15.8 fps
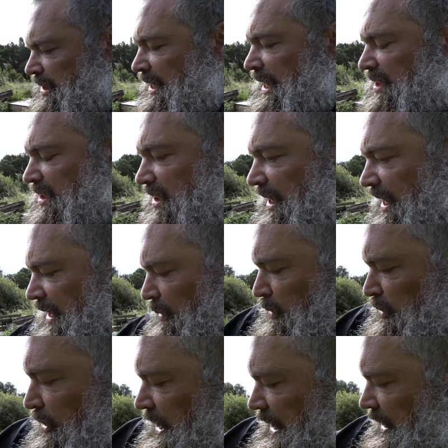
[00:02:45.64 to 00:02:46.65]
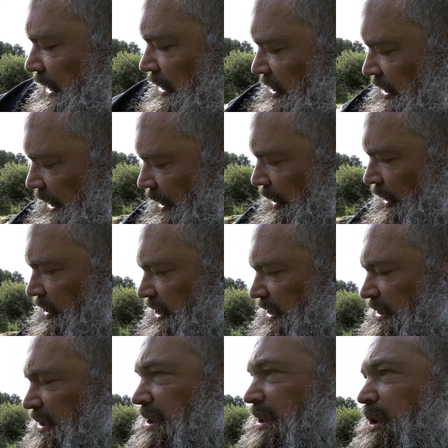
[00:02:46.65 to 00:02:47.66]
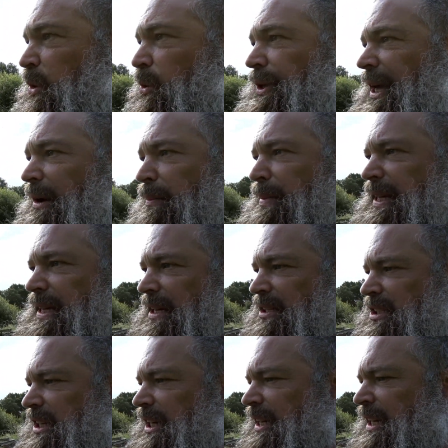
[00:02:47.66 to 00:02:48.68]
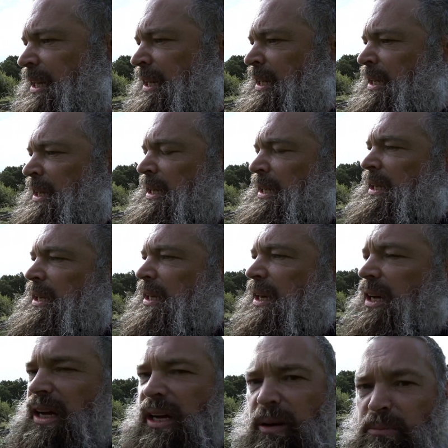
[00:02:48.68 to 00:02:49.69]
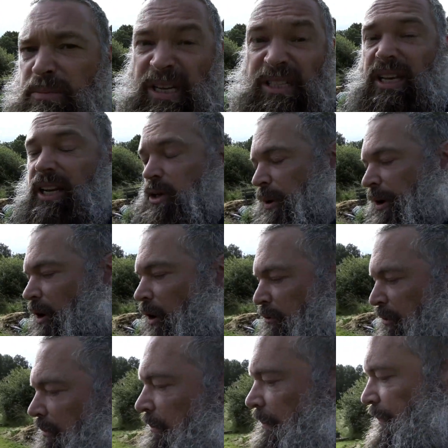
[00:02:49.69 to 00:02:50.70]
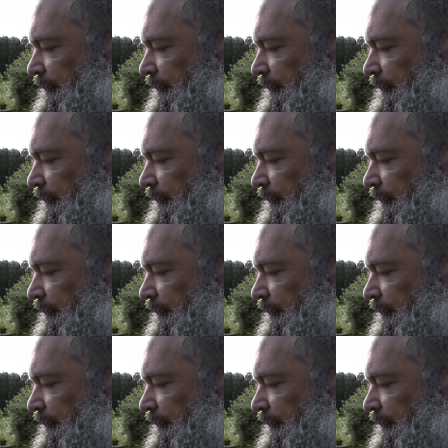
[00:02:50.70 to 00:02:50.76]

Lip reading: yesterday it was ridiculously hot. Cooled down a bit yesterday. Me and Dennis went off and